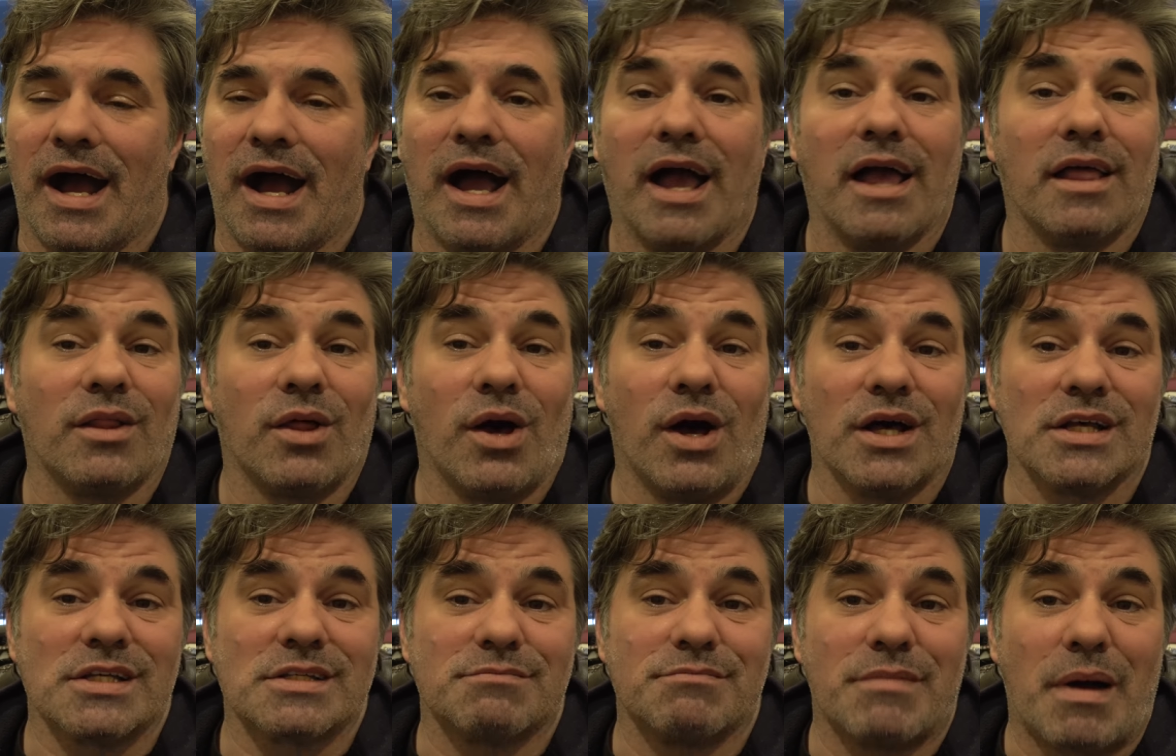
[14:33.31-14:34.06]
I
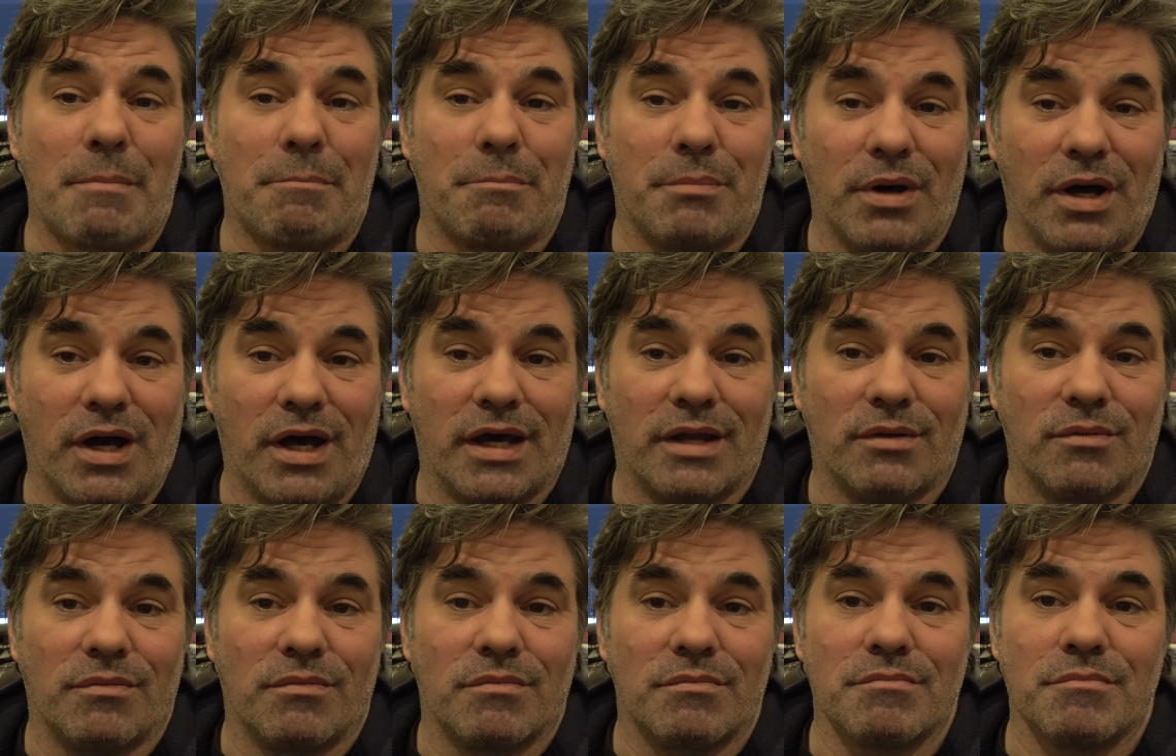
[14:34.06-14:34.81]
lost my
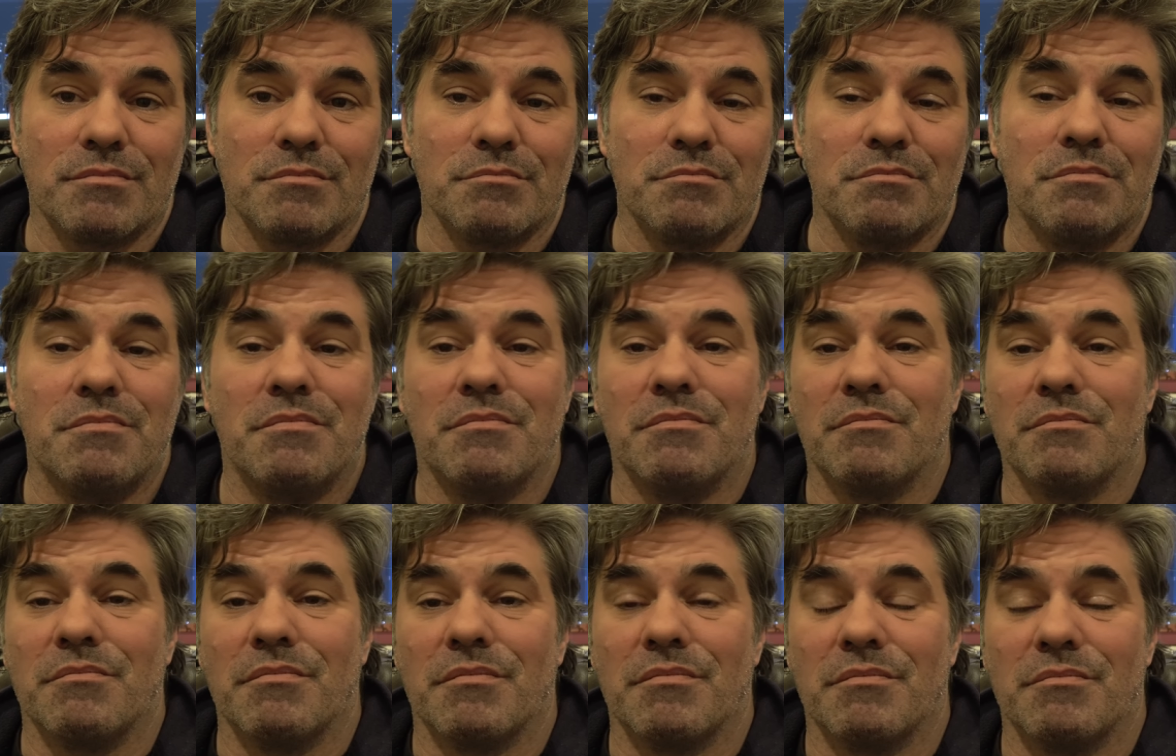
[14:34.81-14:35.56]
butt.
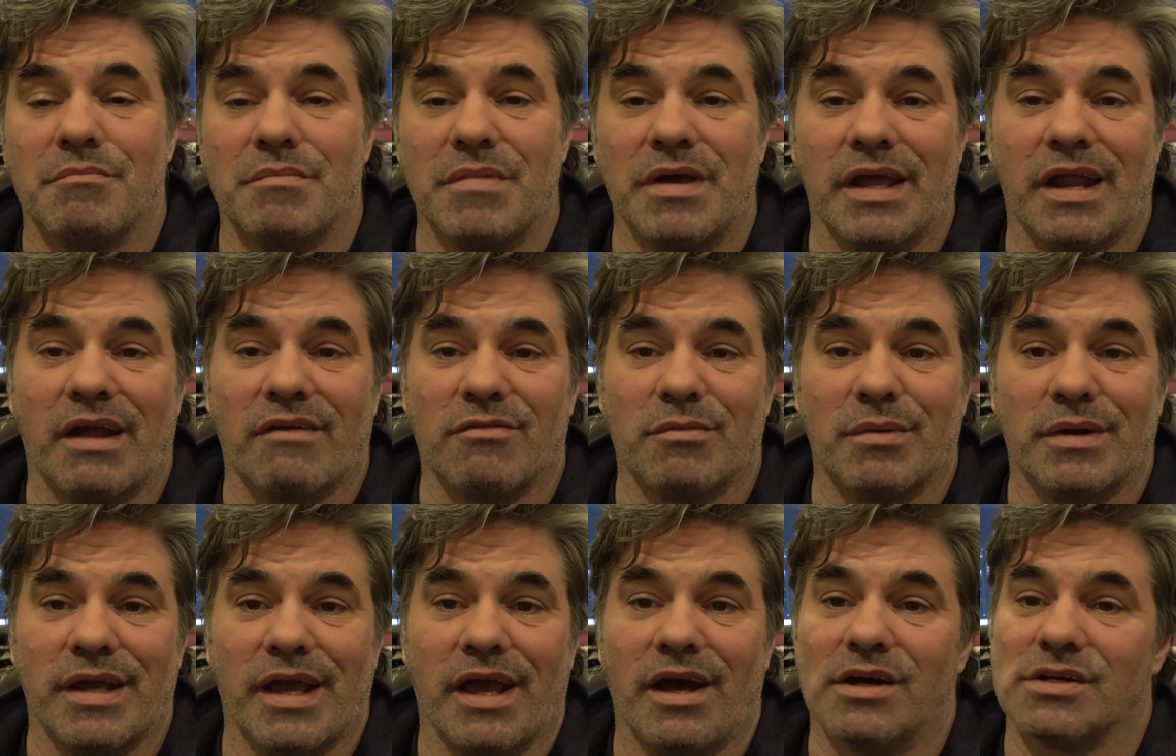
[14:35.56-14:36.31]
Me and
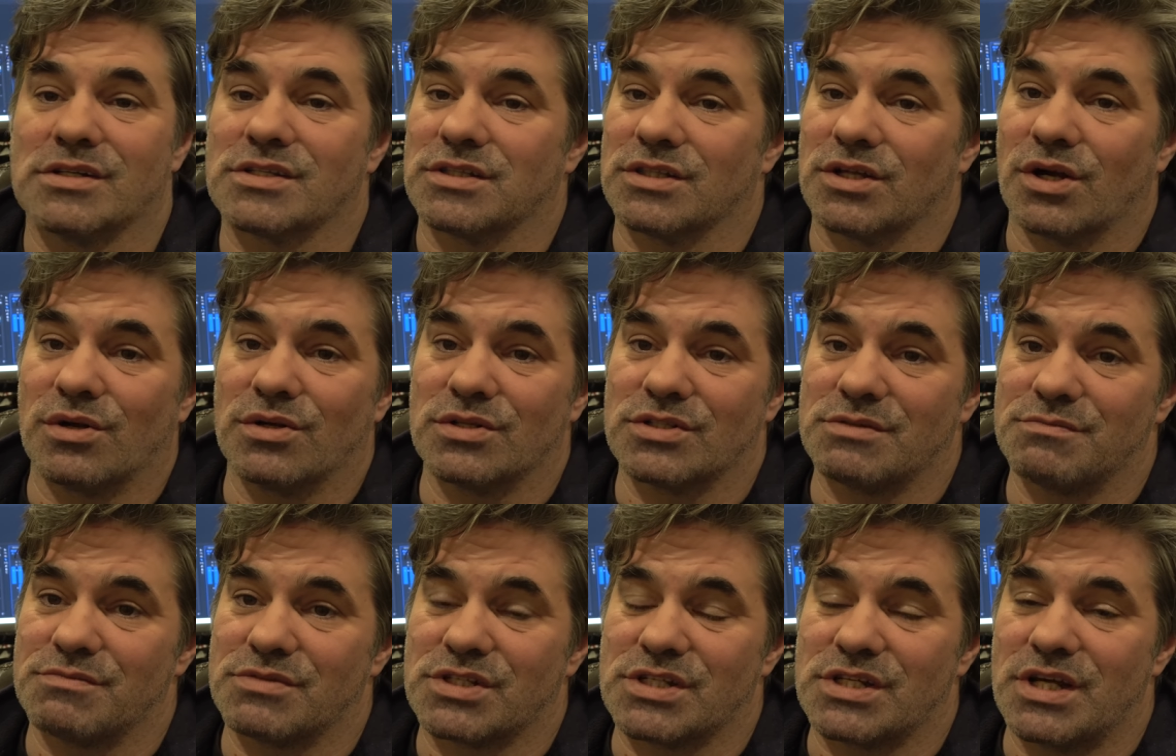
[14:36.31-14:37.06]
everybody else learned
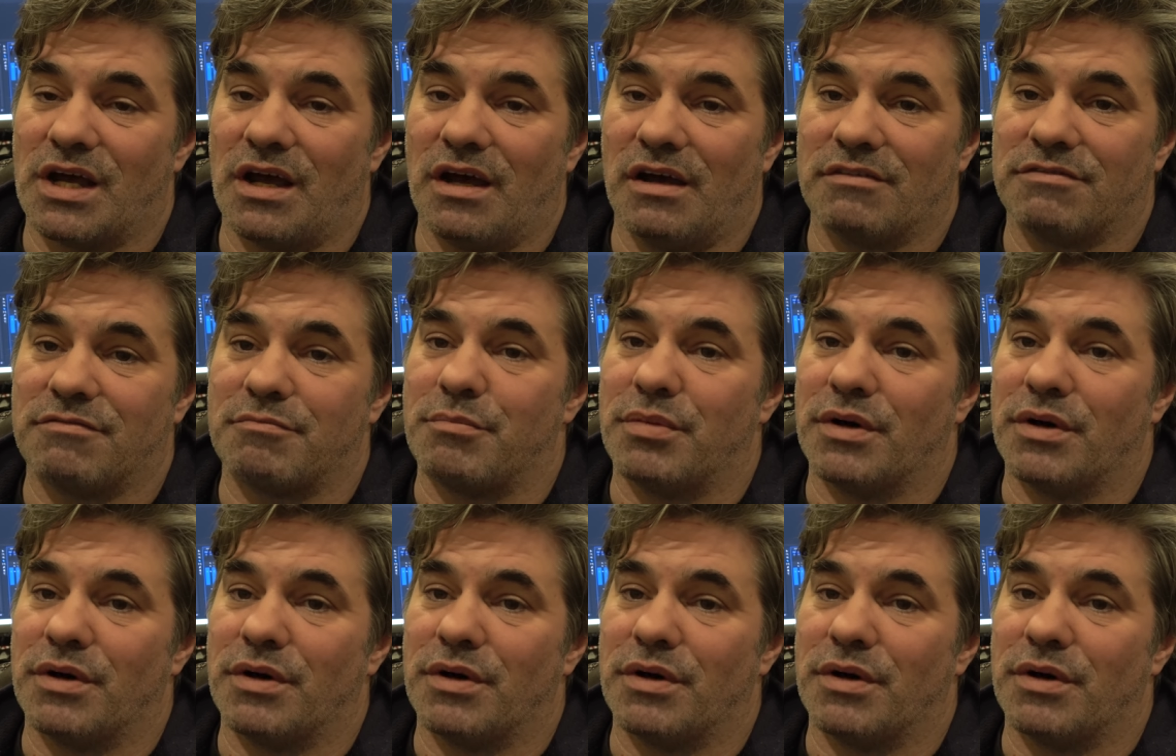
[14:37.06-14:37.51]
some stuff,